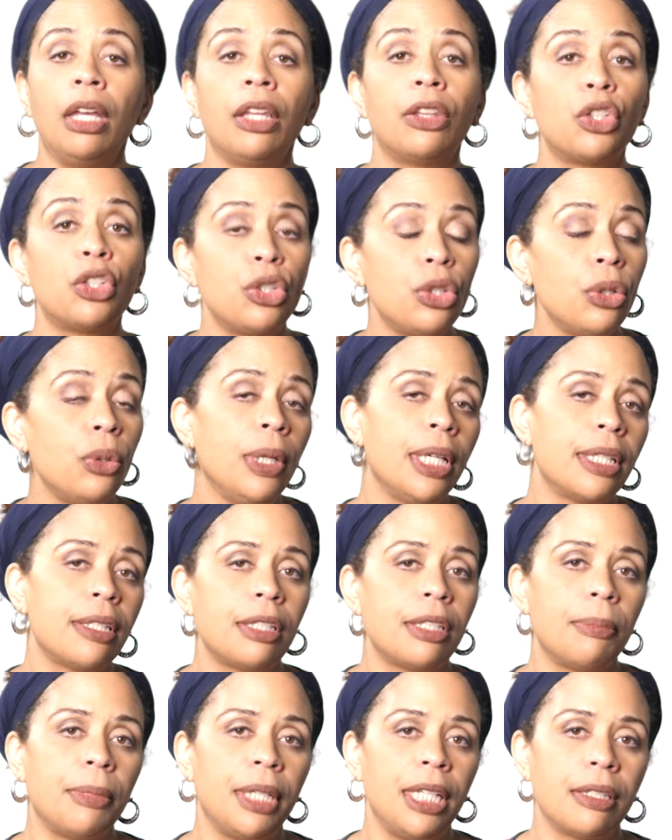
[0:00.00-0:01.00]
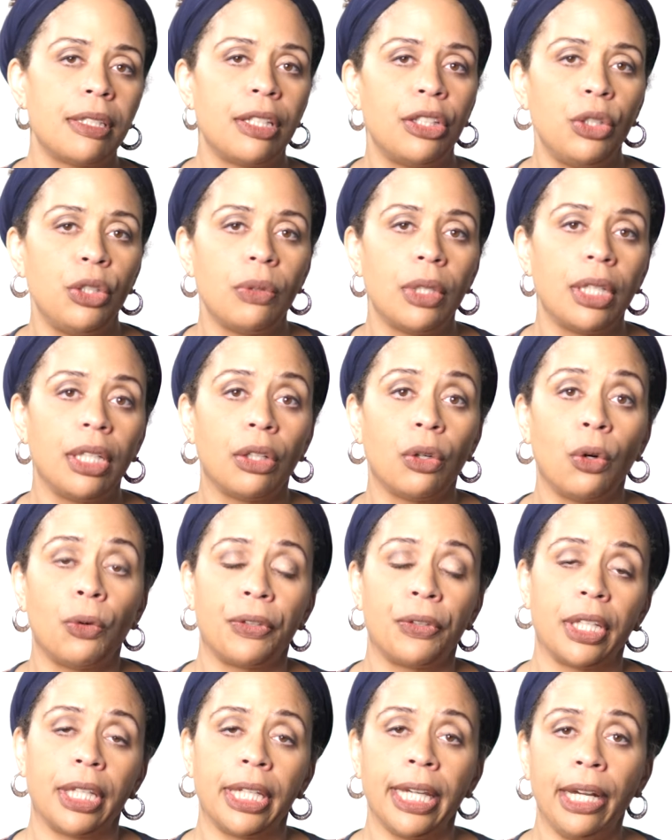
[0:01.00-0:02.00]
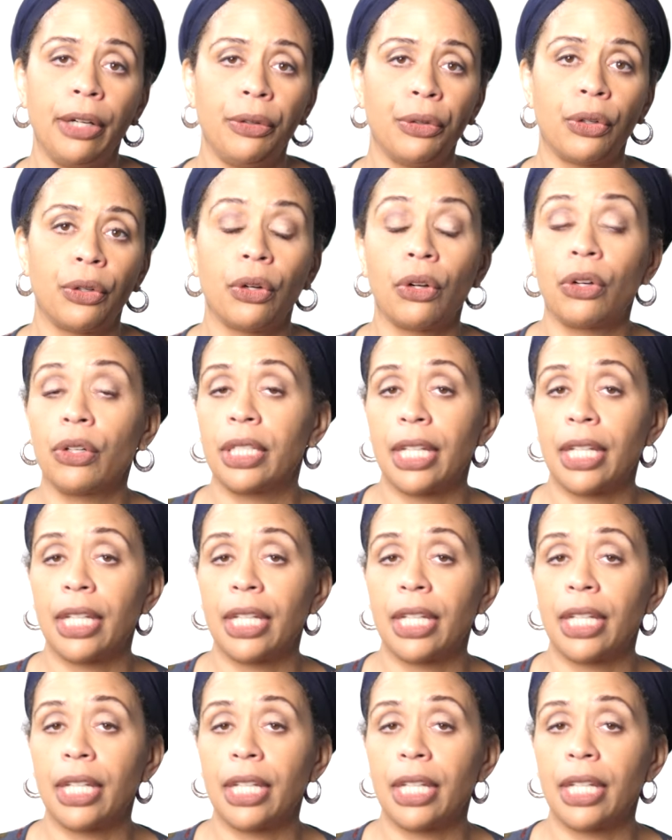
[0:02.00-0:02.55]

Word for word: The two histamines that you can get over the counter are